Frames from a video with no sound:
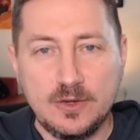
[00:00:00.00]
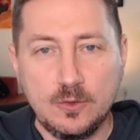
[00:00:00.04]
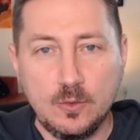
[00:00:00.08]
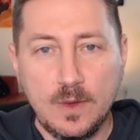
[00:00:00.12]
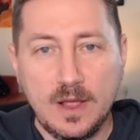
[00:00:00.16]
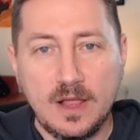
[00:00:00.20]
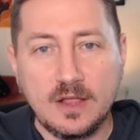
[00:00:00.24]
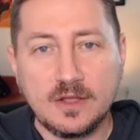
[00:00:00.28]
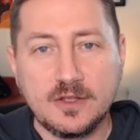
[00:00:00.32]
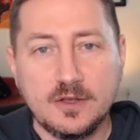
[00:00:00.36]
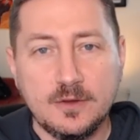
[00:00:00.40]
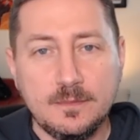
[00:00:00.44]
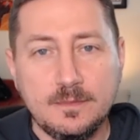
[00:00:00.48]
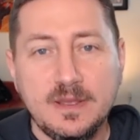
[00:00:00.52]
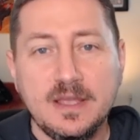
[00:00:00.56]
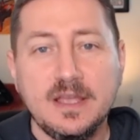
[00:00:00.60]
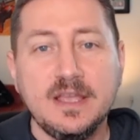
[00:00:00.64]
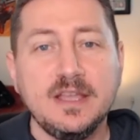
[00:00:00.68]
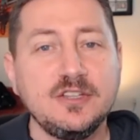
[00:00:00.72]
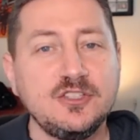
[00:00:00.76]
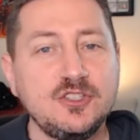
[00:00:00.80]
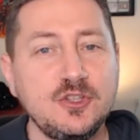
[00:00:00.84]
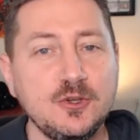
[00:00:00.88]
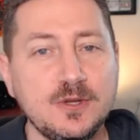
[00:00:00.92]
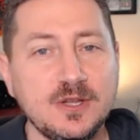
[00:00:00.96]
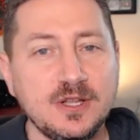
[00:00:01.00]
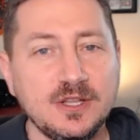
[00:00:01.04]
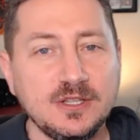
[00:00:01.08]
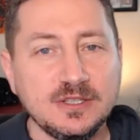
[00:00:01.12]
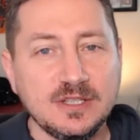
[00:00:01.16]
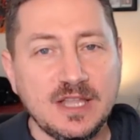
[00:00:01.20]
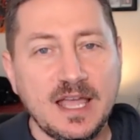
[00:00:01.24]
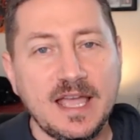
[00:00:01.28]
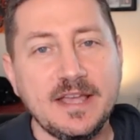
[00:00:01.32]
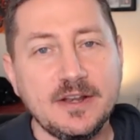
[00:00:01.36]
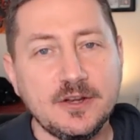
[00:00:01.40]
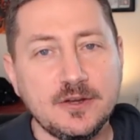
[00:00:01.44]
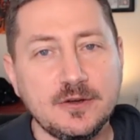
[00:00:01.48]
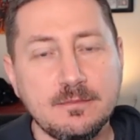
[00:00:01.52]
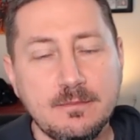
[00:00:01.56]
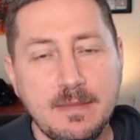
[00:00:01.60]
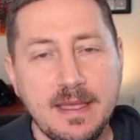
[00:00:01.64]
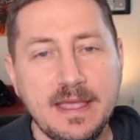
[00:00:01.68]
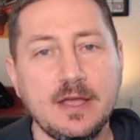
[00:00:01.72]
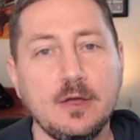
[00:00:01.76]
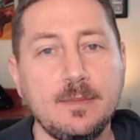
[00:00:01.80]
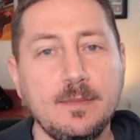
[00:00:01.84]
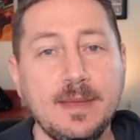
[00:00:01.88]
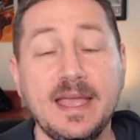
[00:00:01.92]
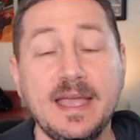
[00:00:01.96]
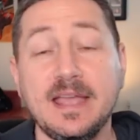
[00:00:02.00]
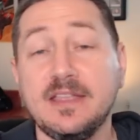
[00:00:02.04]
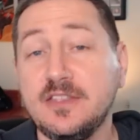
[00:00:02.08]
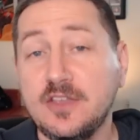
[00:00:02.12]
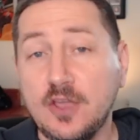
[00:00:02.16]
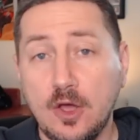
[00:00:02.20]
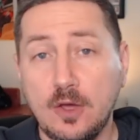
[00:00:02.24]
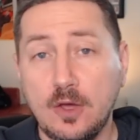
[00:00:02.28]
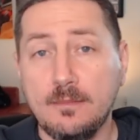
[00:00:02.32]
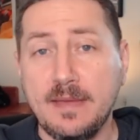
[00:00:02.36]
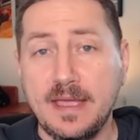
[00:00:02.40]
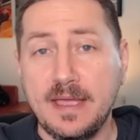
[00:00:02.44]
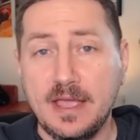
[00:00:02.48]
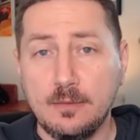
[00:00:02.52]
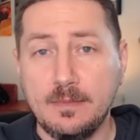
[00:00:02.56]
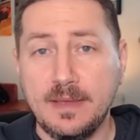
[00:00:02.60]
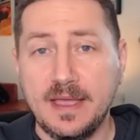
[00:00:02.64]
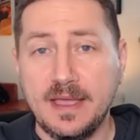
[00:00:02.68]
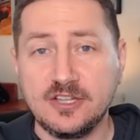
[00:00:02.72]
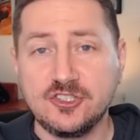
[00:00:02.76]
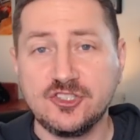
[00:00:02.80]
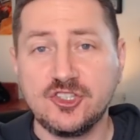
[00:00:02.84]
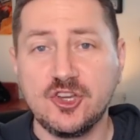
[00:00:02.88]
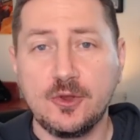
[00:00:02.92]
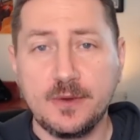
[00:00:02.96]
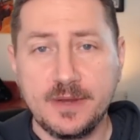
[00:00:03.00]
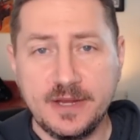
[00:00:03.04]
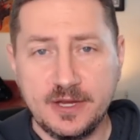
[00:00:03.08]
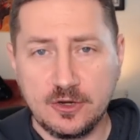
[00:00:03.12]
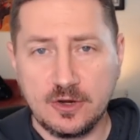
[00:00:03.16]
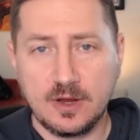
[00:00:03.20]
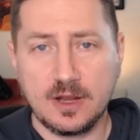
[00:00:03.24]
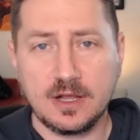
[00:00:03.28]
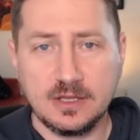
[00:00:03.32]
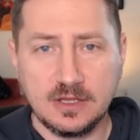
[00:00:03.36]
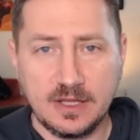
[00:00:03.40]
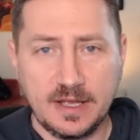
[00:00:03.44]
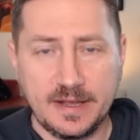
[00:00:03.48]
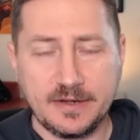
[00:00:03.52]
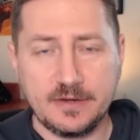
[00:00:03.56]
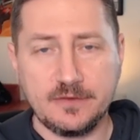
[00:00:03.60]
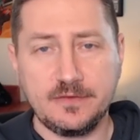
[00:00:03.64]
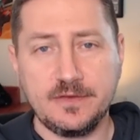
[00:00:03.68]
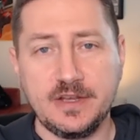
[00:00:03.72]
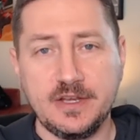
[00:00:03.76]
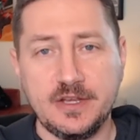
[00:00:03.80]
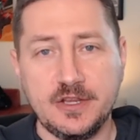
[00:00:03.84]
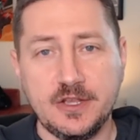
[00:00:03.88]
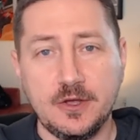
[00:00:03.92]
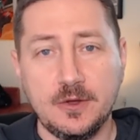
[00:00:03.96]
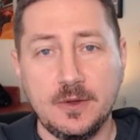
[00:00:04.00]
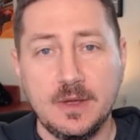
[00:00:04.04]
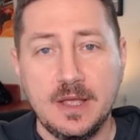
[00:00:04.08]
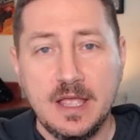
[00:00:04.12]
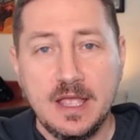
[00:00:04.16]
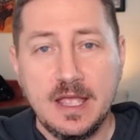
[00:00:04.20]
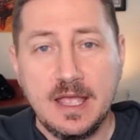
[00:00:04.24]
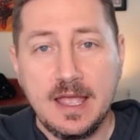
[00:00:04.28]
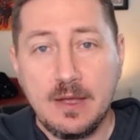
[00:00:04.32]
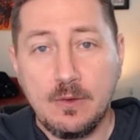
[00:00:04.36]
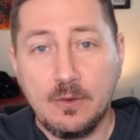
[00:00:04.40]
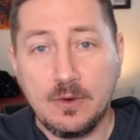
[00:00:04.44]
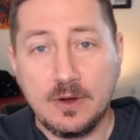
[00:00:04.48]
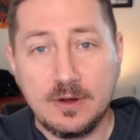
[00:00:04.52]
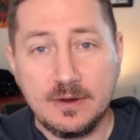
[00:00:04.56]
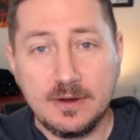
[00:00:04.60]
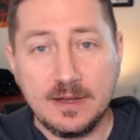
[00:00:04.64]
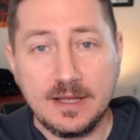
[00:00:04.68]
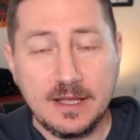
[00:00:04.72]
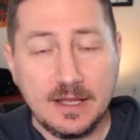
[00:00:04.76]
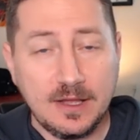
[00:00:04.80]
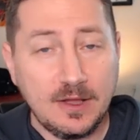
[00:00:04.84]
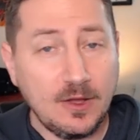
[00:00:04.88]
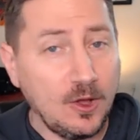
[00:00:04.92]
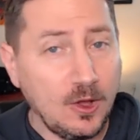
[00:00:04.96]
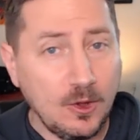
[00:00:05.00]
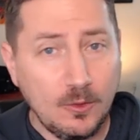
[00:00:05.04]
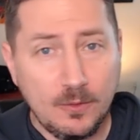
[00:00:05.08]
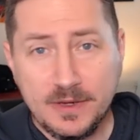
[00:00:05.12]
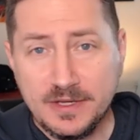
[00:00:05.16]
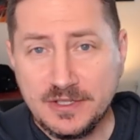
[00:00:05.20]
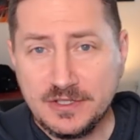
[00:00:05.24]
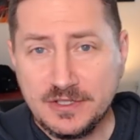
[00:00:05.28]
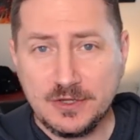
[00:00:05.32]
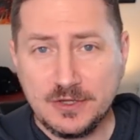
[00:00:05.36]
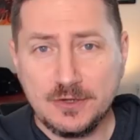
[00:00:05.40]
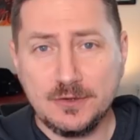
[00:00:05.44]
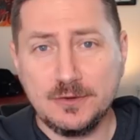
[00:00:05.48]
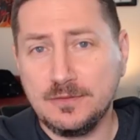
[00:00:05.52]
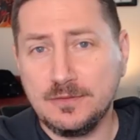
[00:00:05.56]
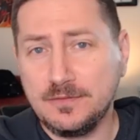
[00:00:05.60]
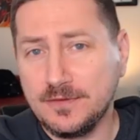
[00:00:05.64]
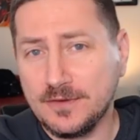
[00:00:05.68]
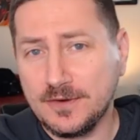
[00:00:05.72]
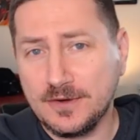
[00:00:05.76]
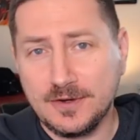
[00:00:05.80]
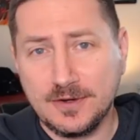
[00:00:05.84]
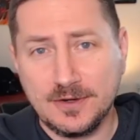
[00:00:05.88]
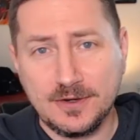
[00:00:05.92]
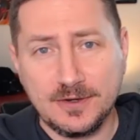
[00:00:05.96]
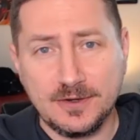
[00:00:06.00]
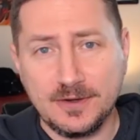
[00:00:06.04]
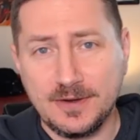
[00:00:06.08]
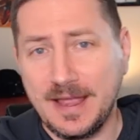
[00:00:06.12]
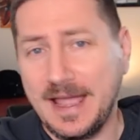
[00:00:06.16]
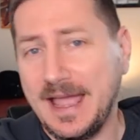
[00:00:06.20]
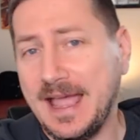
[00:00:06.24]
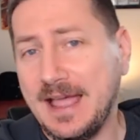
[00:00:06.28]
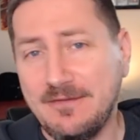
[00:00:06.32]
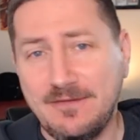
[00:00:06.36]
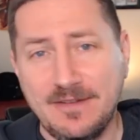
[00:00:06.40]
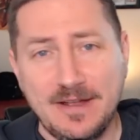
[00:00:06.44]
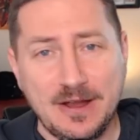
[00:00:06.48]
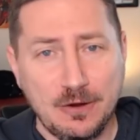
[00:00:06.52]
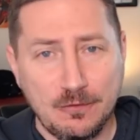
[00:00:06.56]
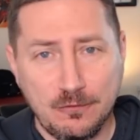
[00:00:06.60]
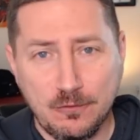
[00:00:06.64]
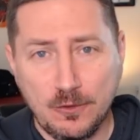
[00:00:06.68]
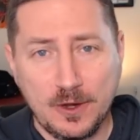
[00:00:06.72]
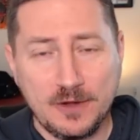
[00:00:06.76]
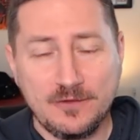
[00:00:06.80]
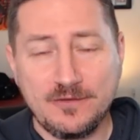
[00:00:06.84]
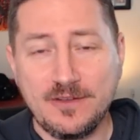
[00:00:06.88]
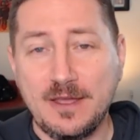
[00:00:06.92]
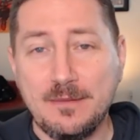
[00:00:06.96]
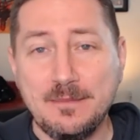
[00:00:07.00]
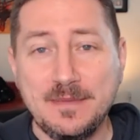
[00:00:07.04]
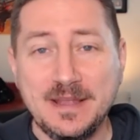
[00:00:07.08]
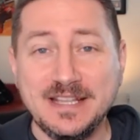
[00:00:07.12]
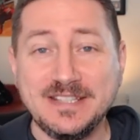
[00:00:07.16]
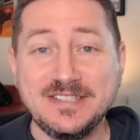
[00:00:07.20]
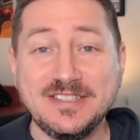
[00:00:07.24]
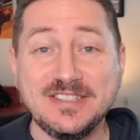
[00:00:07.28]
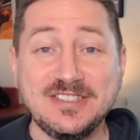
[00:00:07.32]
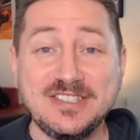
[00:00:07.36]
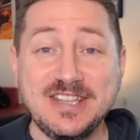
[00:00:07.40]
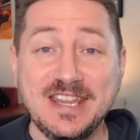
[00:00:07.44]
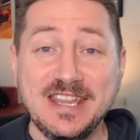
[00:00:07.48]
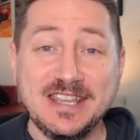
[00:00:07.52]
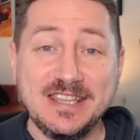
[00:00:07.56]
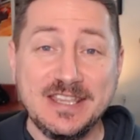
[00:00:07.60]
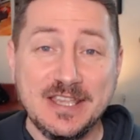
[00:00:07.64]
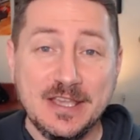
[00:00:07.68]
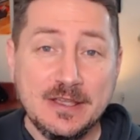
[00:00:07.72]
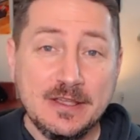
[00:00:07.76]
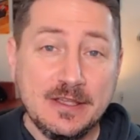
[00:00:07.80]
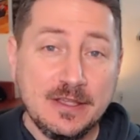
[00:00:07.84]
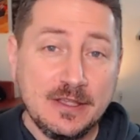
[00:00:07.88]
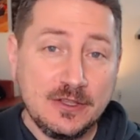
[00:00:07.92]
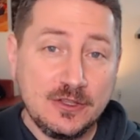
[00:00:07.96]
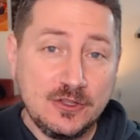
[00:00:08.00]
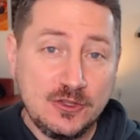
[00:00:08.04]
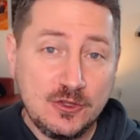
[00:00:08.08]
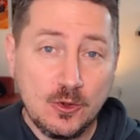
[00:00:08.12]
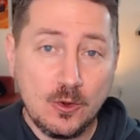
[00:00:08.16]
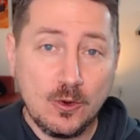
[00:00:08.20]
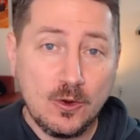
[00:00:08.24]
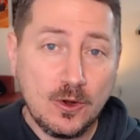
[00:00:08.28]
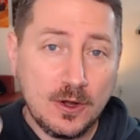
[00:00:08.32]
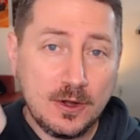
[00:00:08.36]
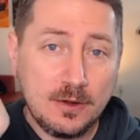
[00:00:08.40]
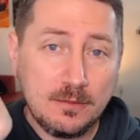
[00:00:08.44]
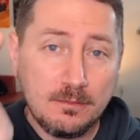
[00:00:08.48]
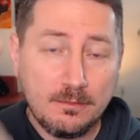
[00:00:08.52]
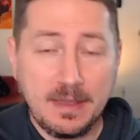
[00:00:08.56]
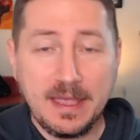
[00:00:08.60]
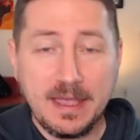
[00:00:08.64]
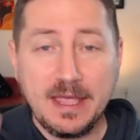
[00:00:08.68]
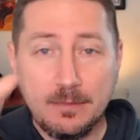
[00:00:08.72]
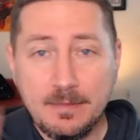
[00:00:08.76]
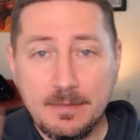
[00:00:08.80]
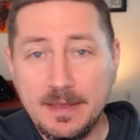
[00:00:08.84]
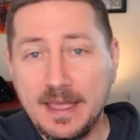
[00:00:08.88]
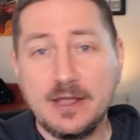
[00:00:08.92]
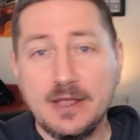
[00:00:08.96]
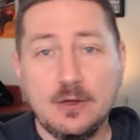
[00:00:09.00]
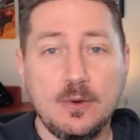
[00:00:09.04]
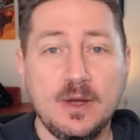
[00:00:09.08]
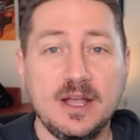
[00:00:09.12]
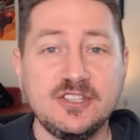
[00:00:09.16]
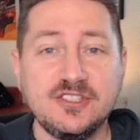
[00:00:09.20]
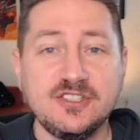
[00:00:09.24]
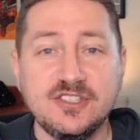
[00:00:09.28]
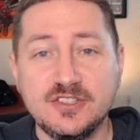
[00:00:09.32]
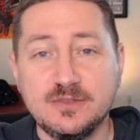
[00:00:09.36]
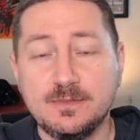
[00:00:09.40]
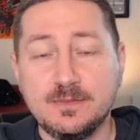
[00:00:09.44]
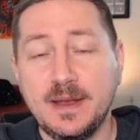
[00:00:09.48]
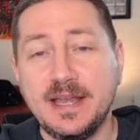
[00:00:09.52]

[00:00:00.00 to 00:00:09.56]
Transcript: Welcome to Collider Mailbag, the all mailbag show here on Collider Video, where uh, all we do for half hour, 45 minutes is take your mailbag questions.